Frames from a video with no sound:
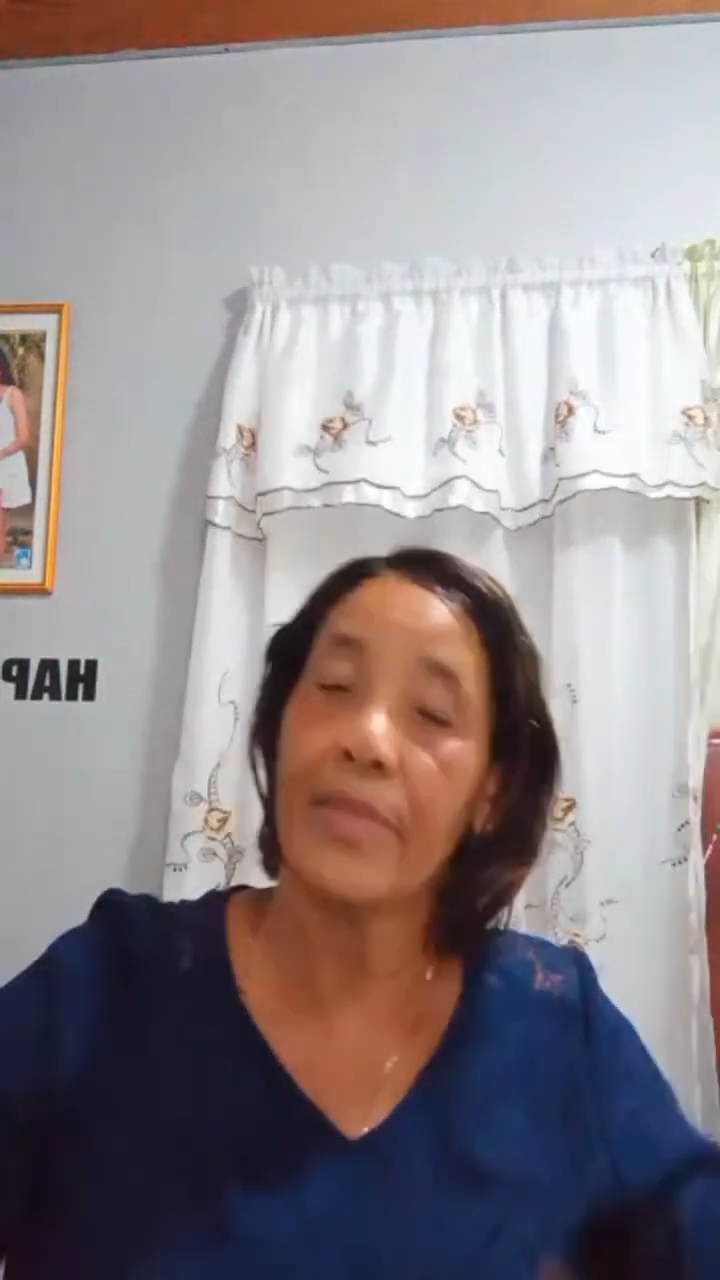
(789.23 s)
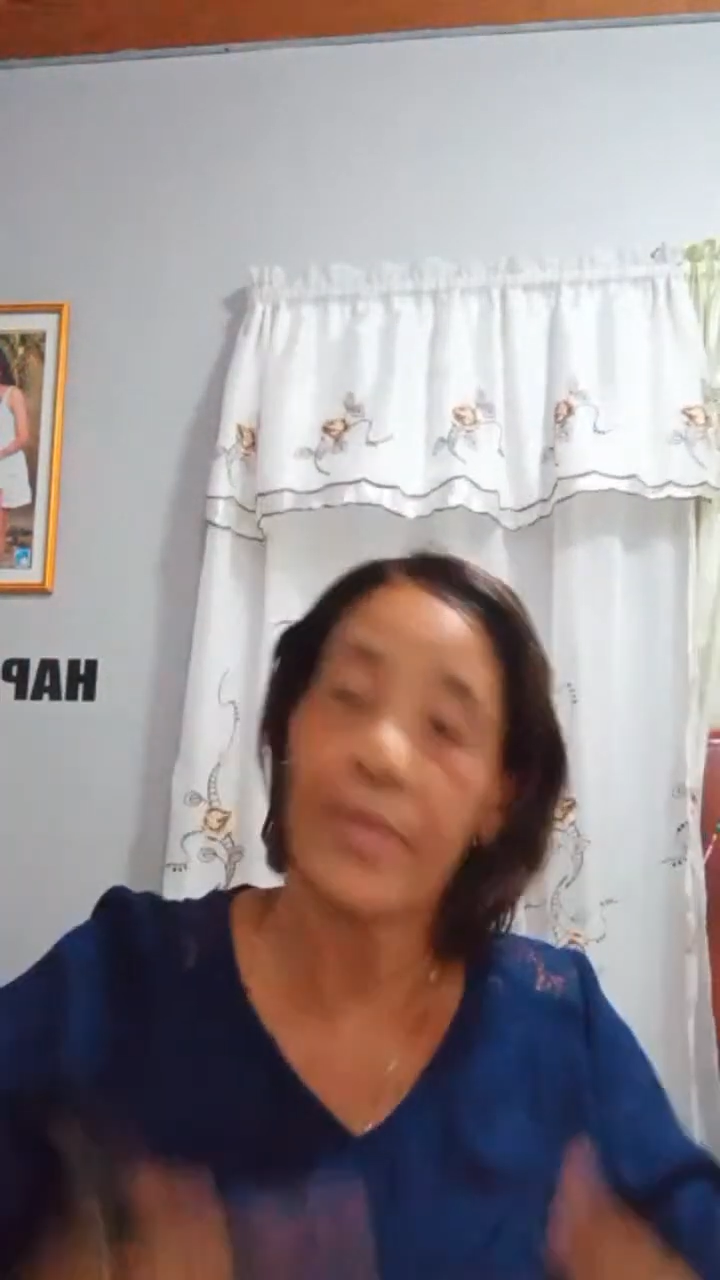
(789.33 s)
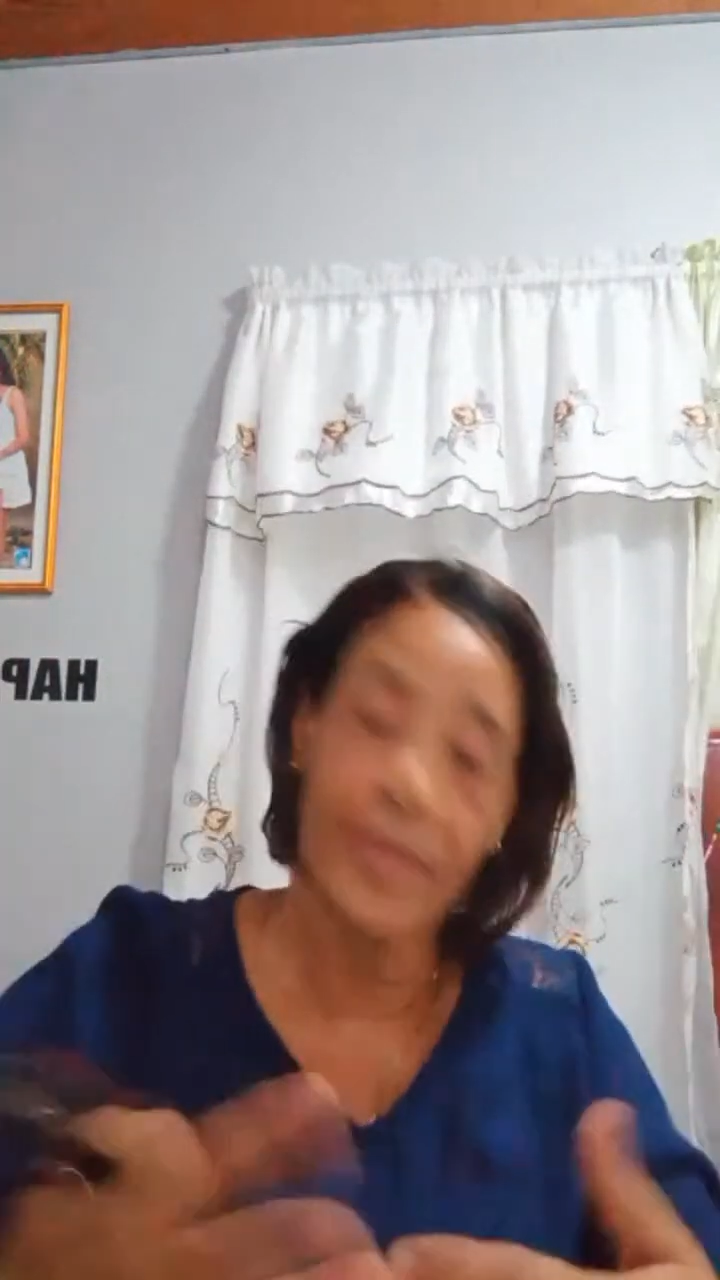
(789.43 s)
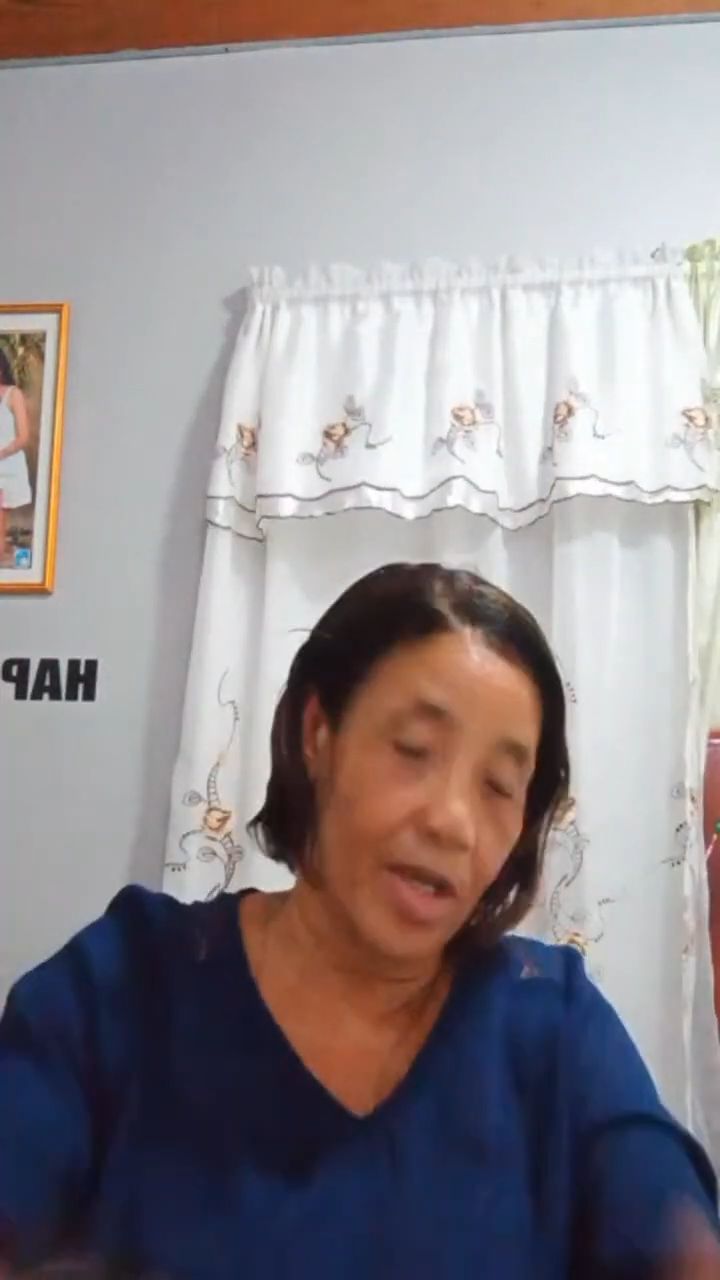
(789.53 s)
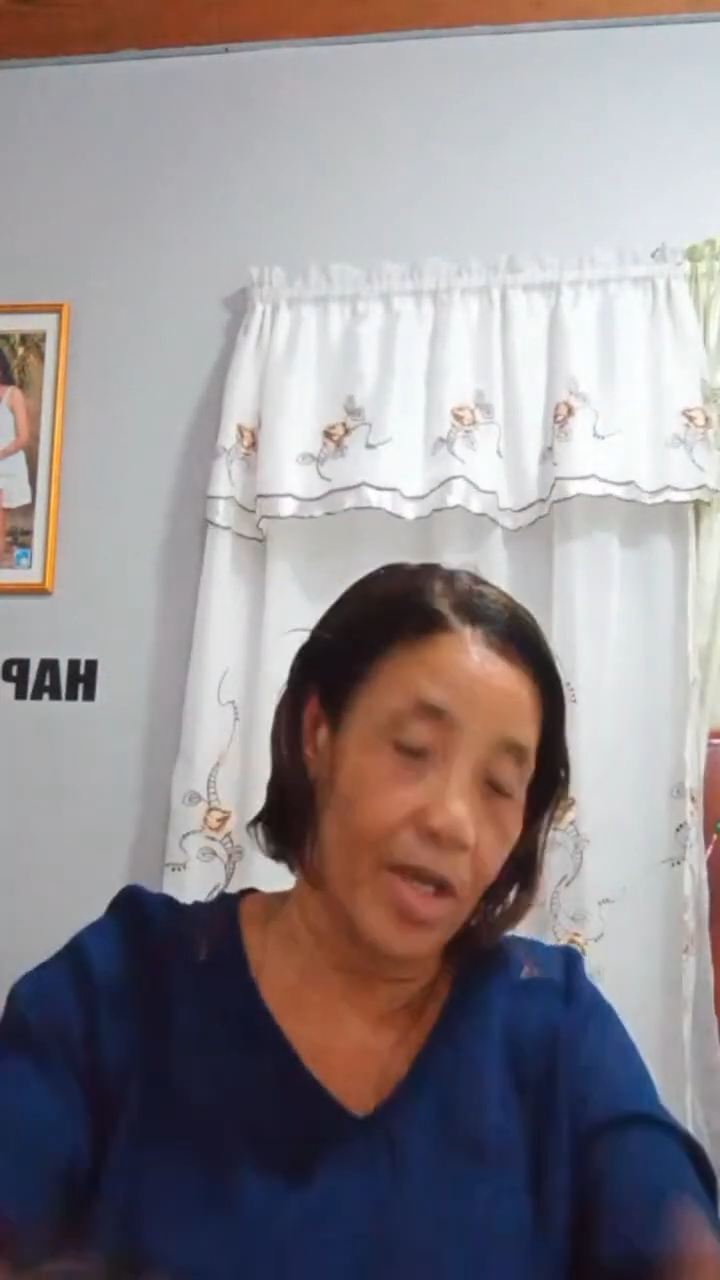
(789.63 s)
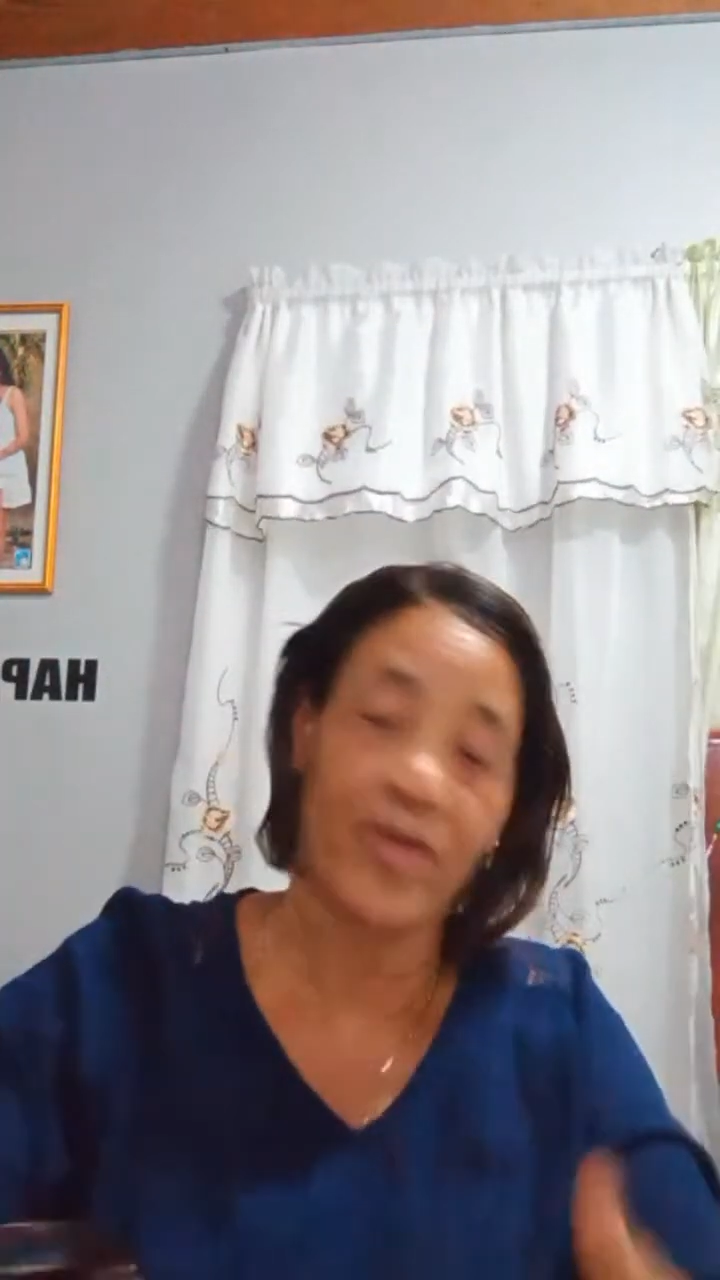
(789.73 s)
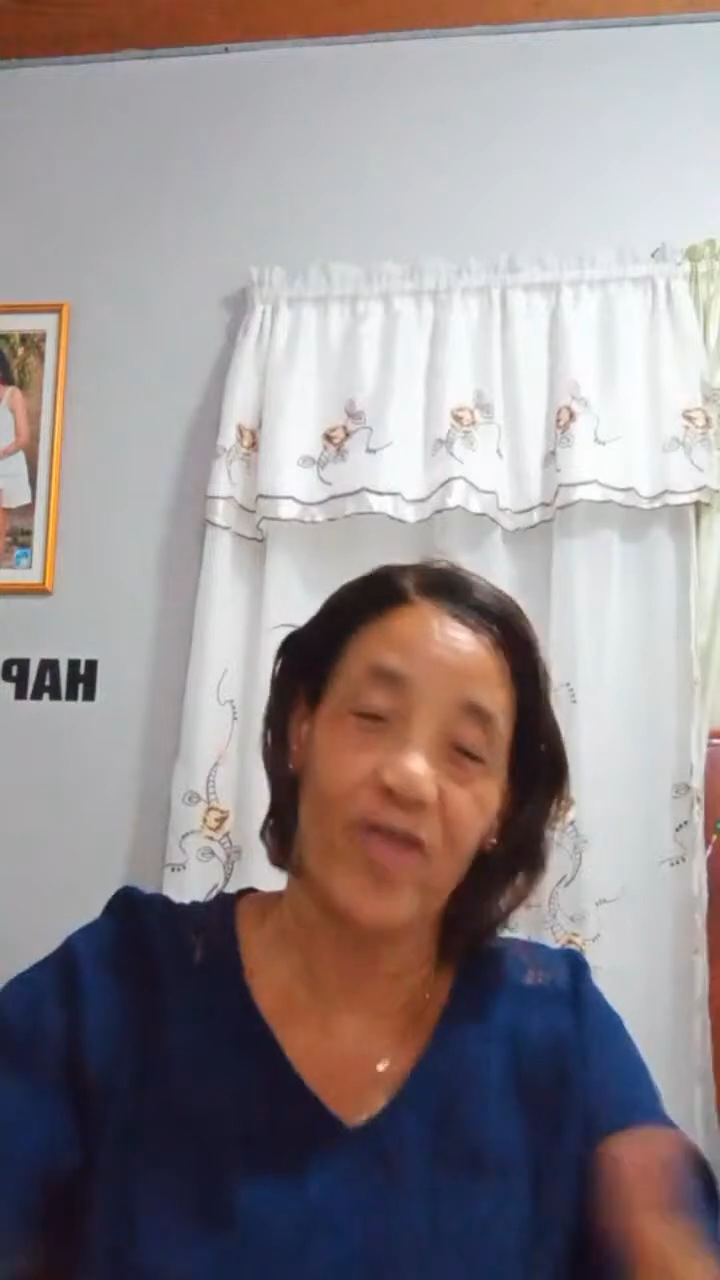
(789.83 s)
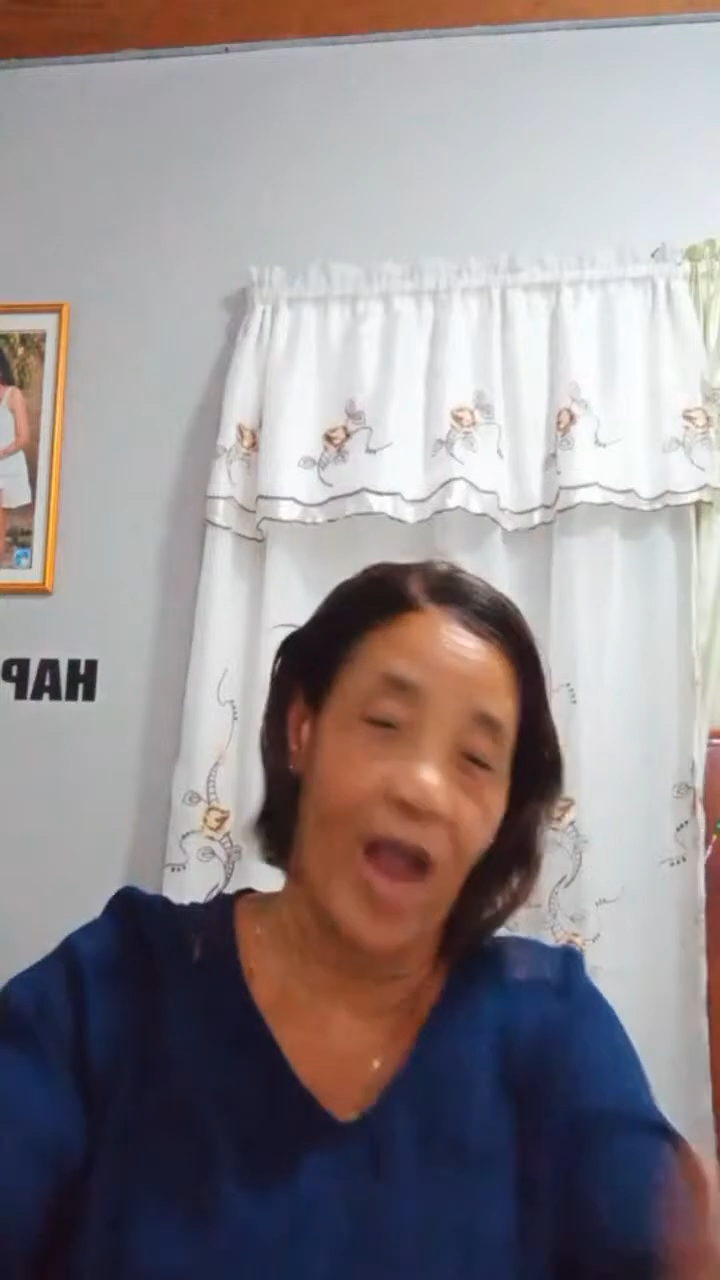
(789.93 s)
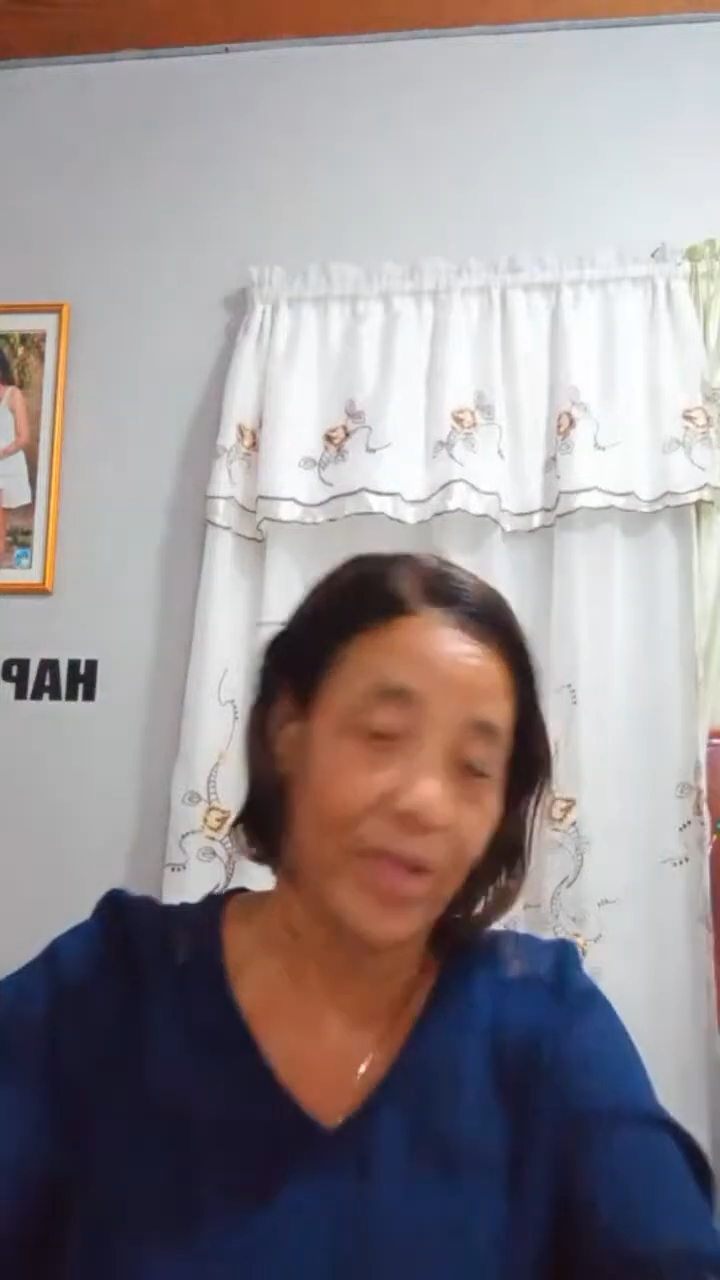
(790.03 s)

So I'm trying